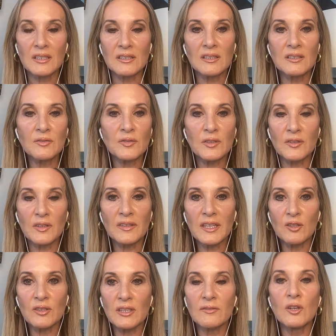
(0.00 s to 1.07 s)
didn't feel that they
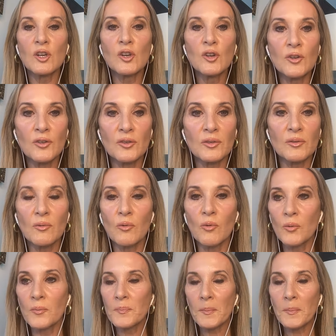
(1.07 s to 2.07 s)
could ever learn or